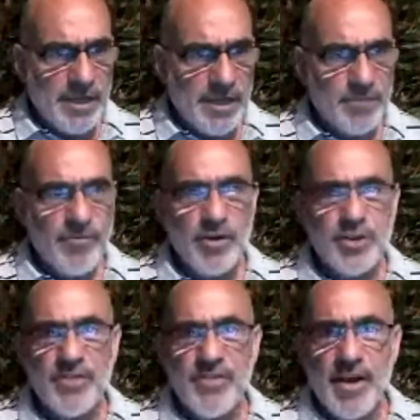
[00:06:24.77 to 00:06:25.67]
some
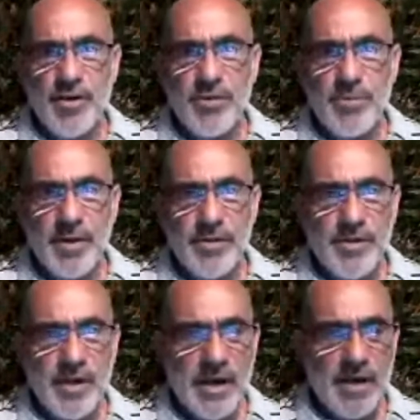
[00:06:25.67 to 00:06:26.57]
folks have entered but
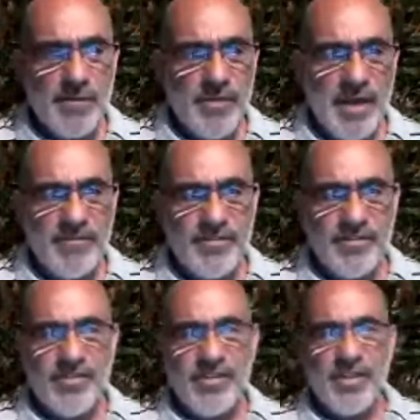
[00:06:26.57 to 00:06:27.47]
have
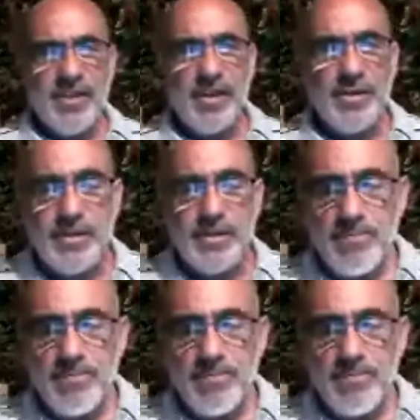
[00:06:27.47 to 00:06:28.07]
said nothing.